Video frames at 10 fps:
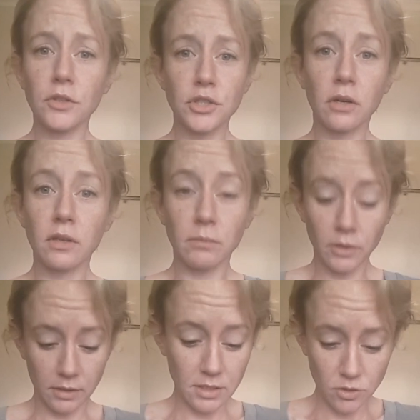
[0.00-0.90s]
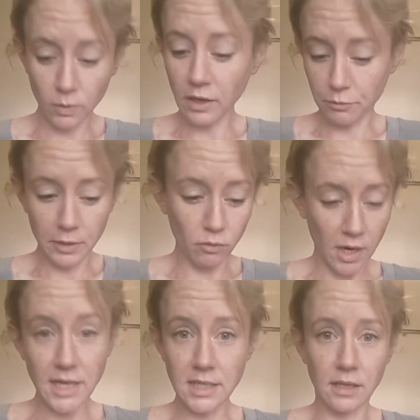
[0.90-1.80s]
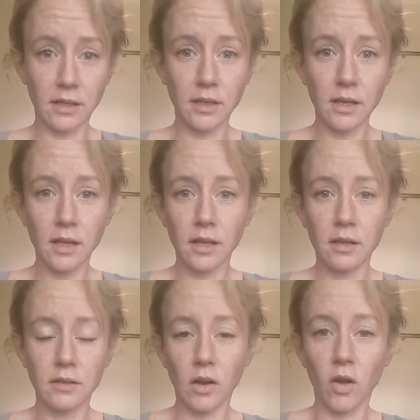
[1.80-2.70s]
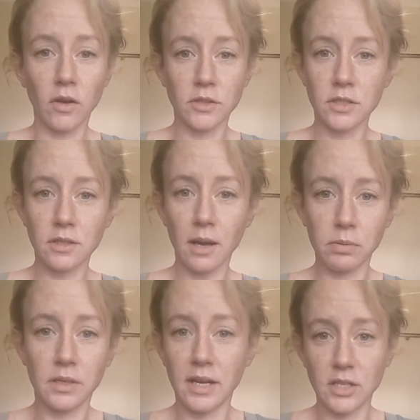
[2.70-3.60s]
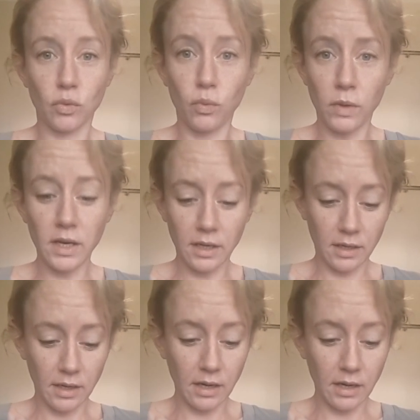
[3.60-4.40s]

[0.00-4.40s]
show them, look, this is what I've been writing the last couple of days or week.